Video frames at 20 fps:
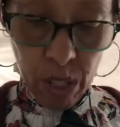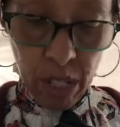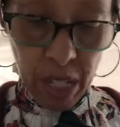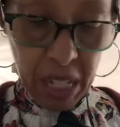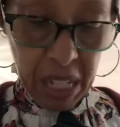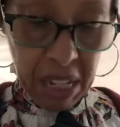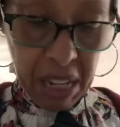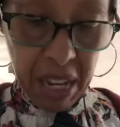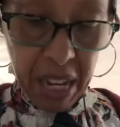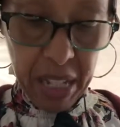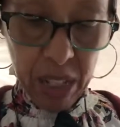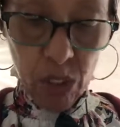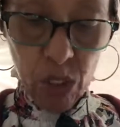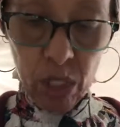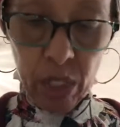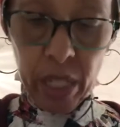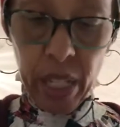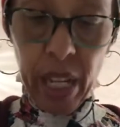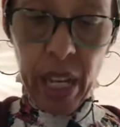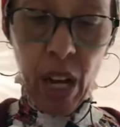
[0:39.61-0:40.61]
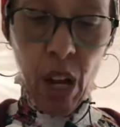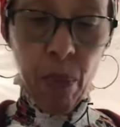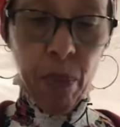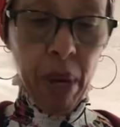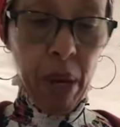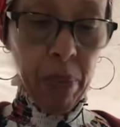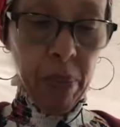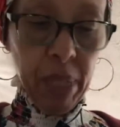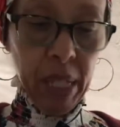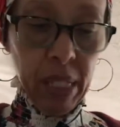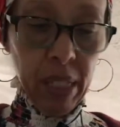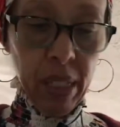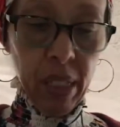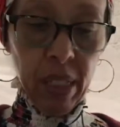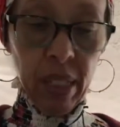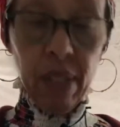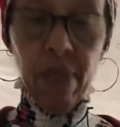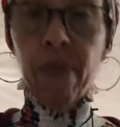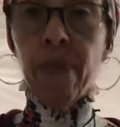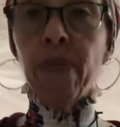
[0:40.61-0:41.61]
it and just cut out my pieces
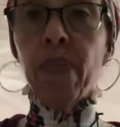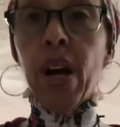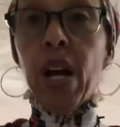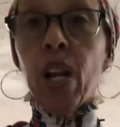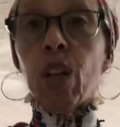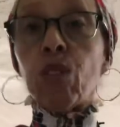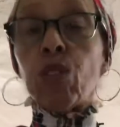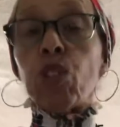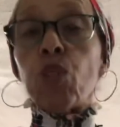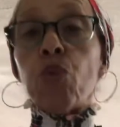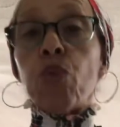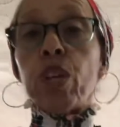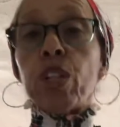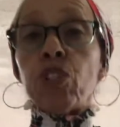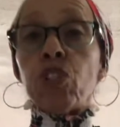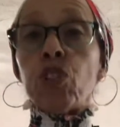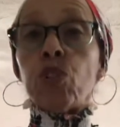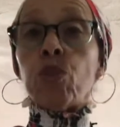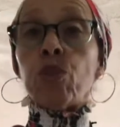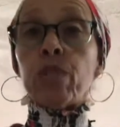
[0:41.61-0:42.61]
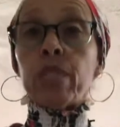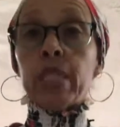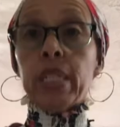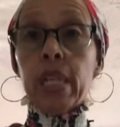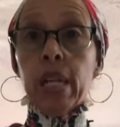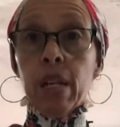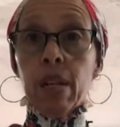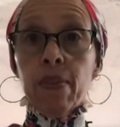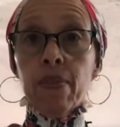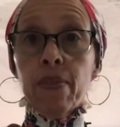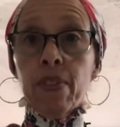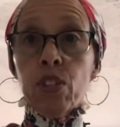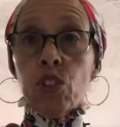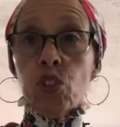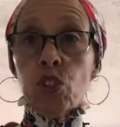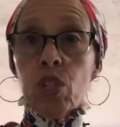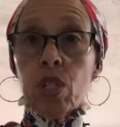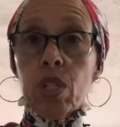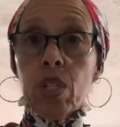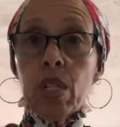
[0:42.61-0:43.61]
and followed direction on
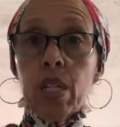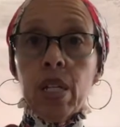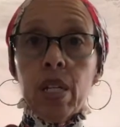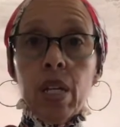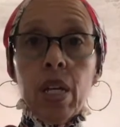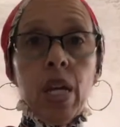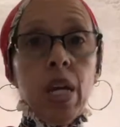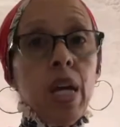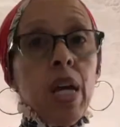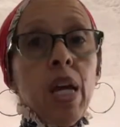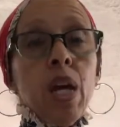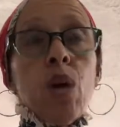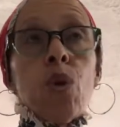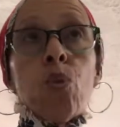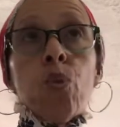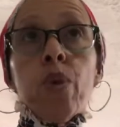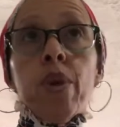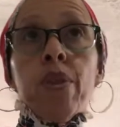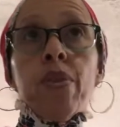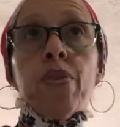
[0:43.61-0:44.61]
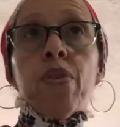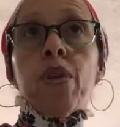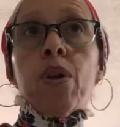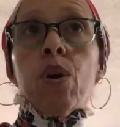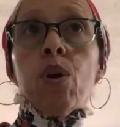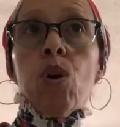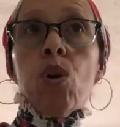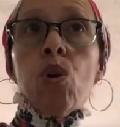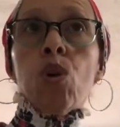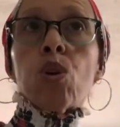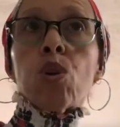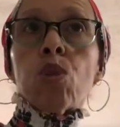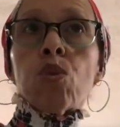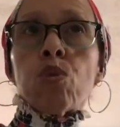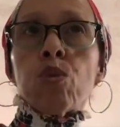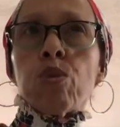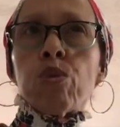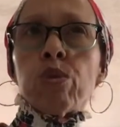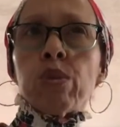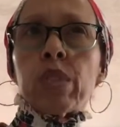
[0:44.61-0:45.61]
television with Oprah
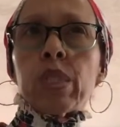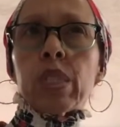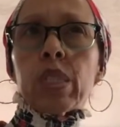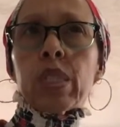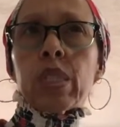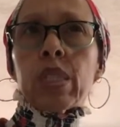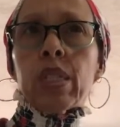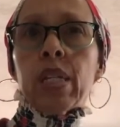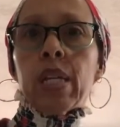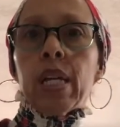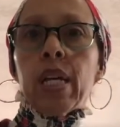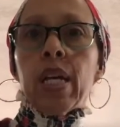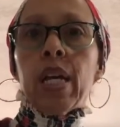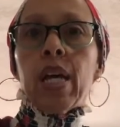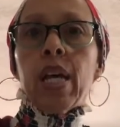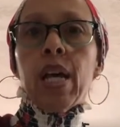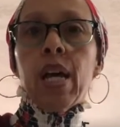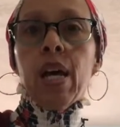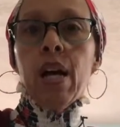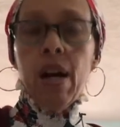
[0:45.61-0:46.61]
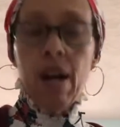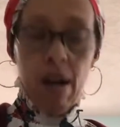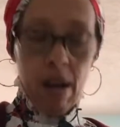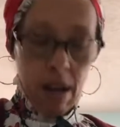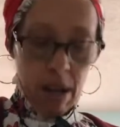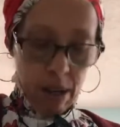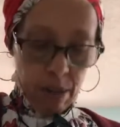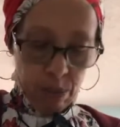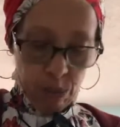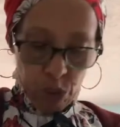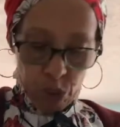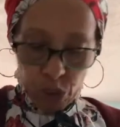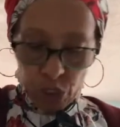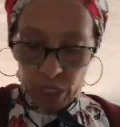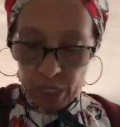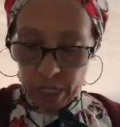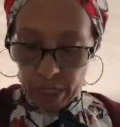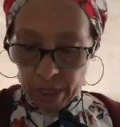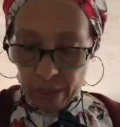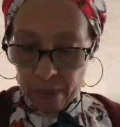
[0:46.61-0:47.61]
Roots.
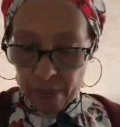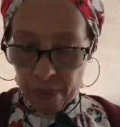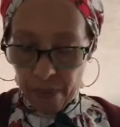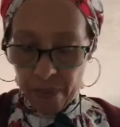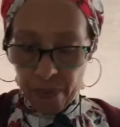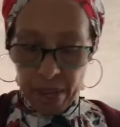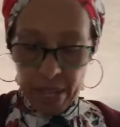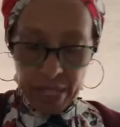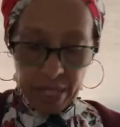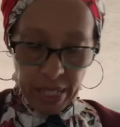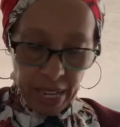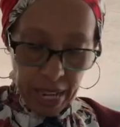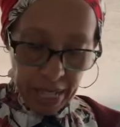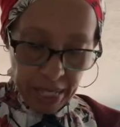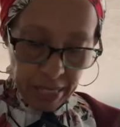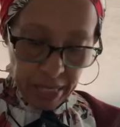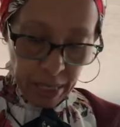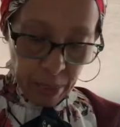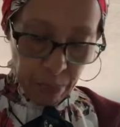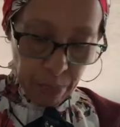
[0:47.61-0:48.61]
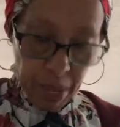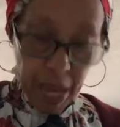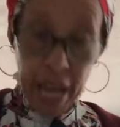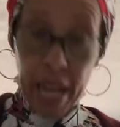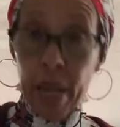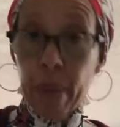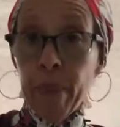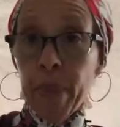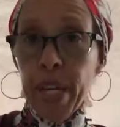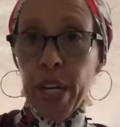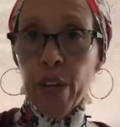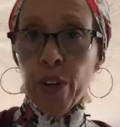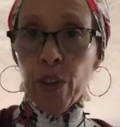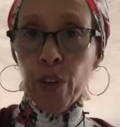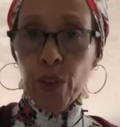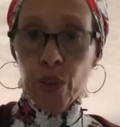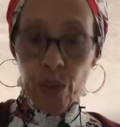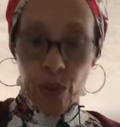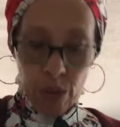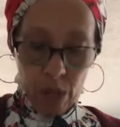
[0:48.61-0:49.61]
She's a fantastic bag maker,